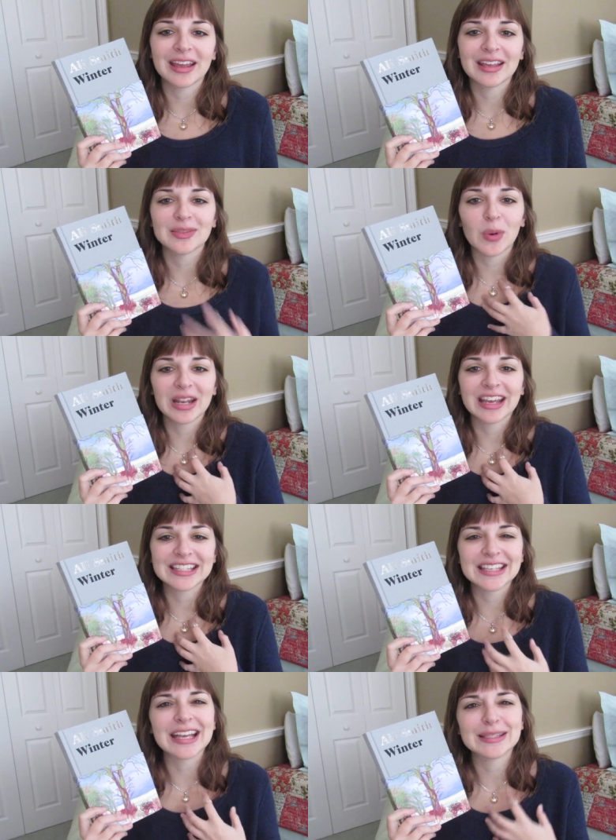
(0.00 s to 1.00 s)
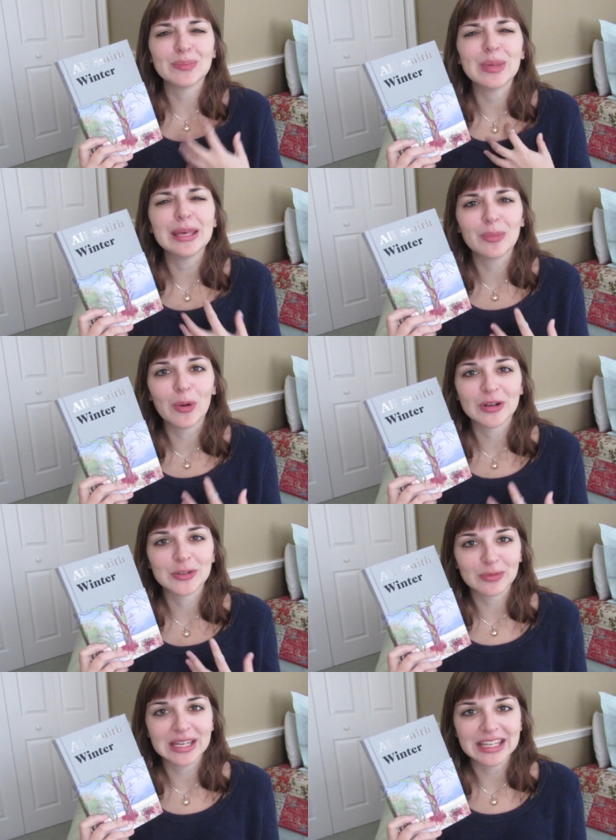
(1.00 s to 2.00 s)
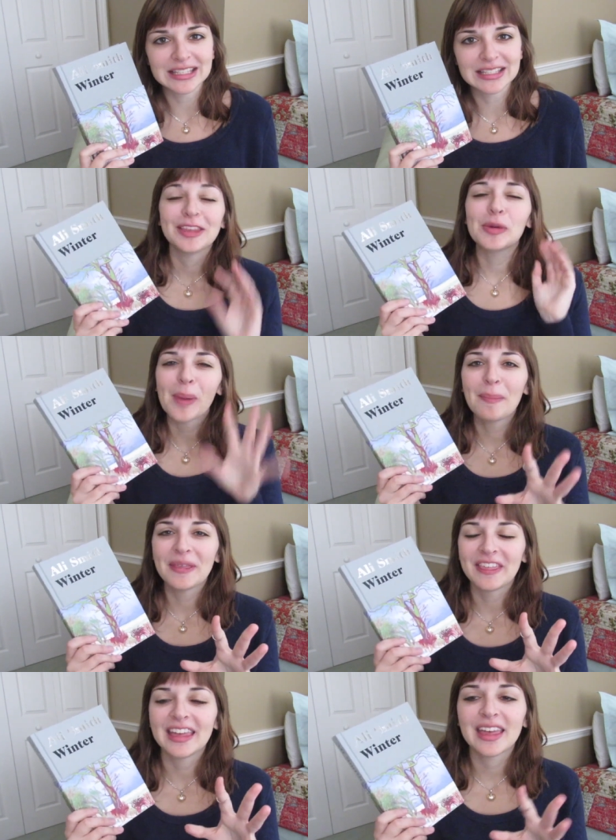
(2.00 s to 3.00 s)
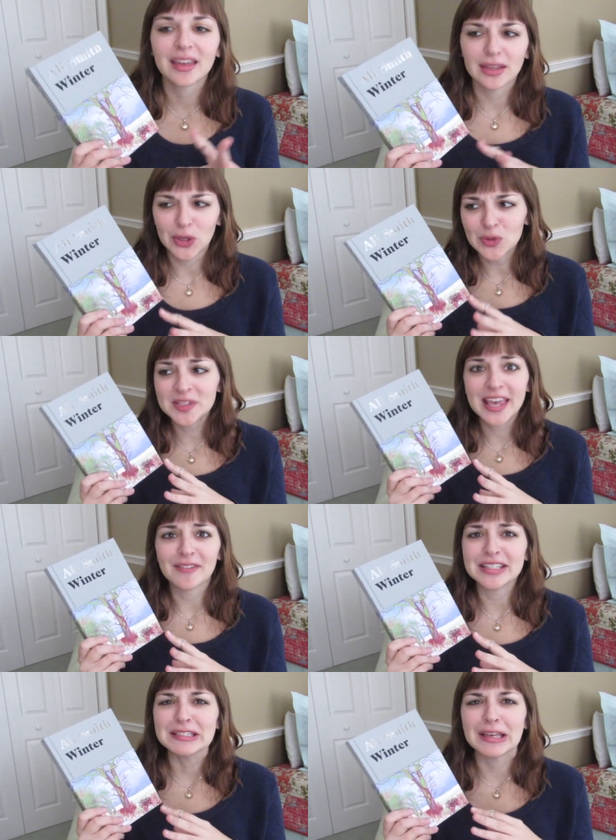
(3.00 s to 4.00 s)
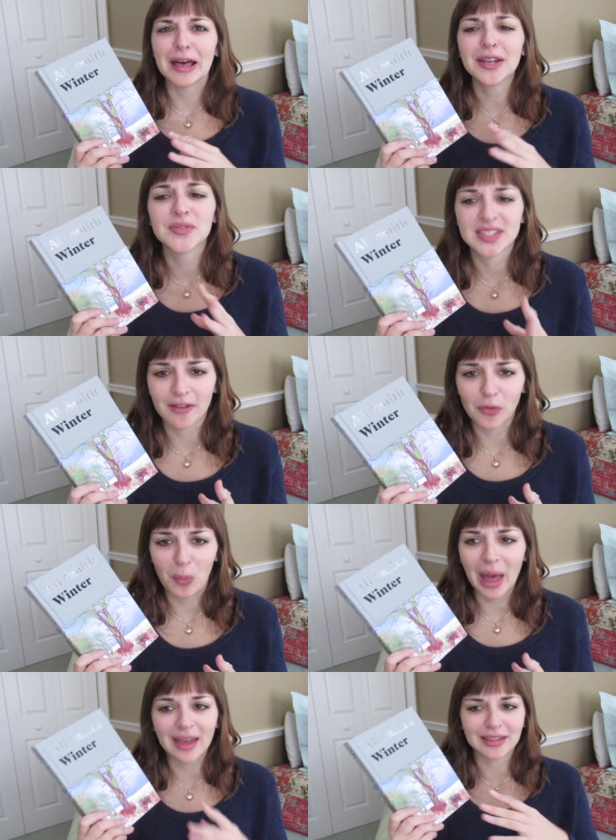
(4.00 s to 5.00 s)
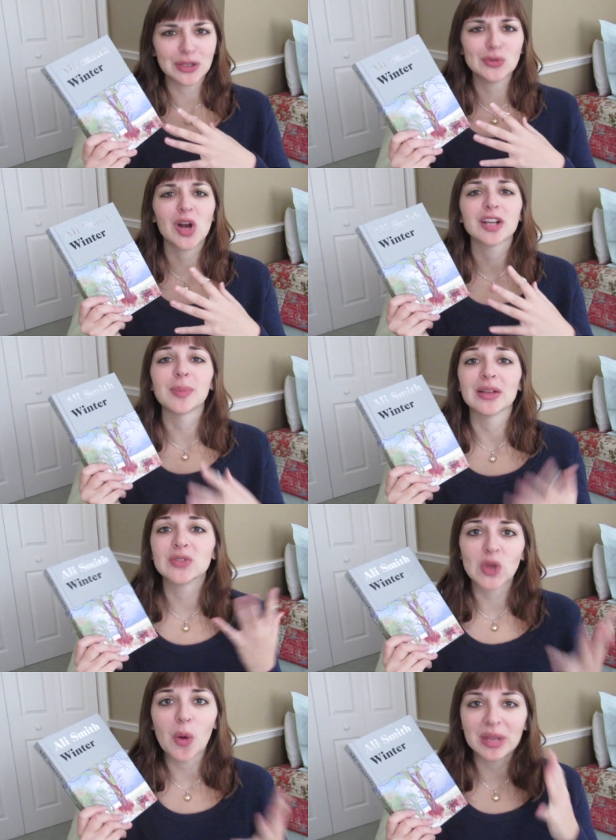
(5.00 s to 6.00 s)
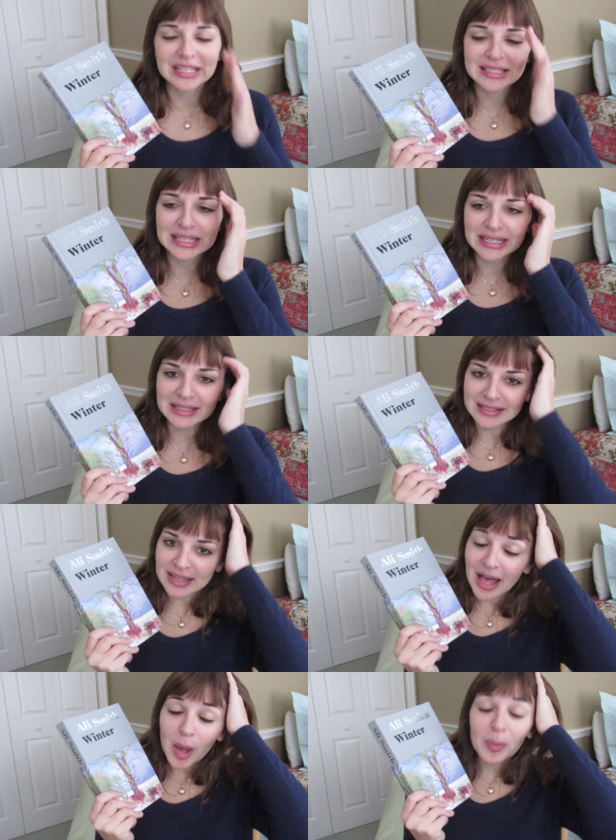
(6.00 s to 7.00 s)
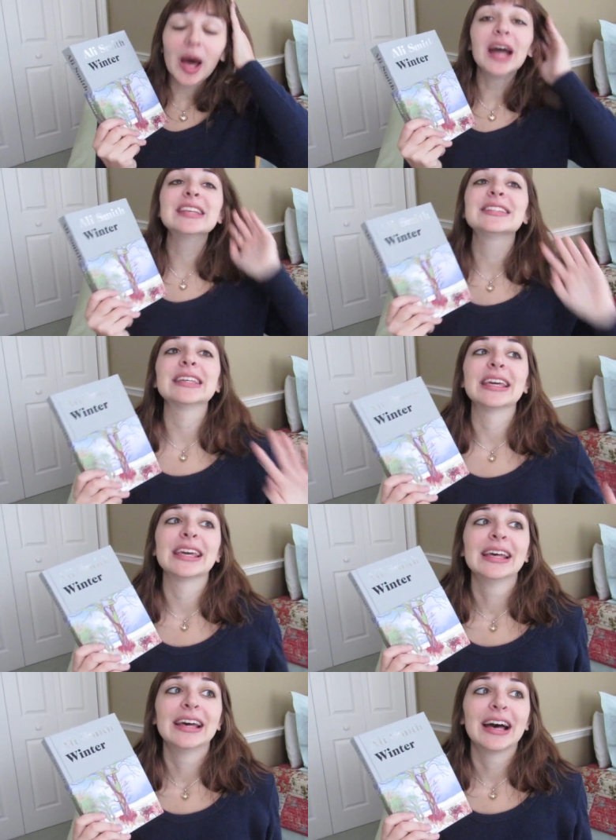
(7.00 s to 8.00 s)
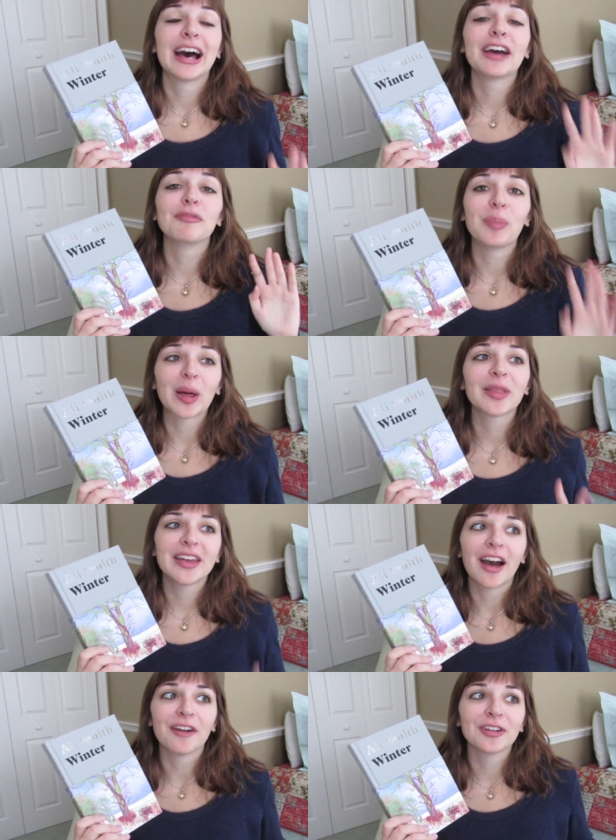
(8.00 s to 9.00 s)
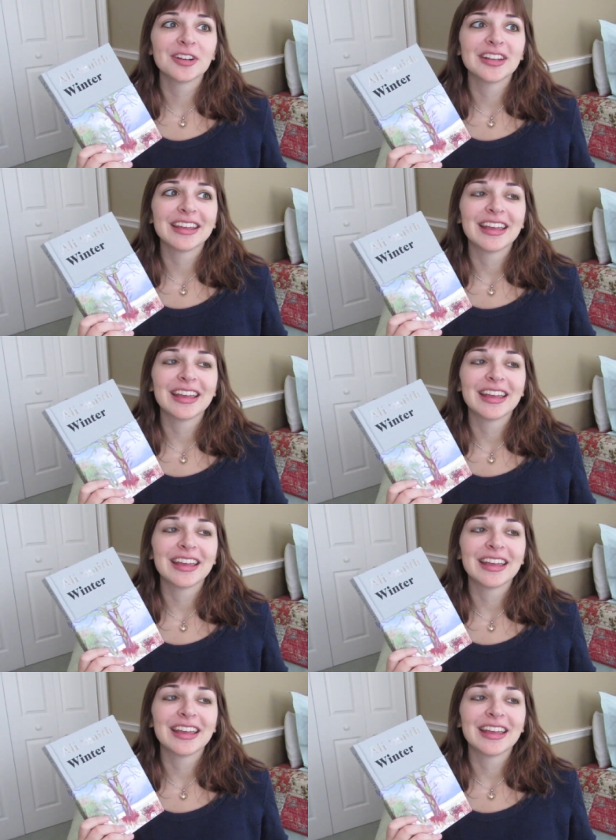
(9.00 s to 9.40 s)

it's what excites me more to read. You might be thinking, you just gave a ton of stuff away, like you talked about so many scenes, but honestly, I've barely covered